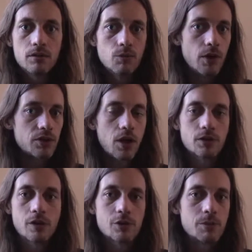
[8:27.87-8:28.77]
Went and
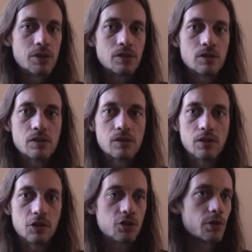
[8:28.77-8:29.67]
talked to all these
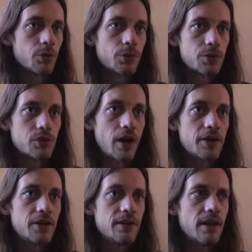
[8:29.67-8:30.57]
businesses. Initially, they're really
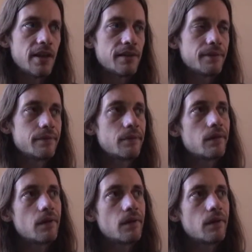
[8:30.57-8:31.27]
excited, and then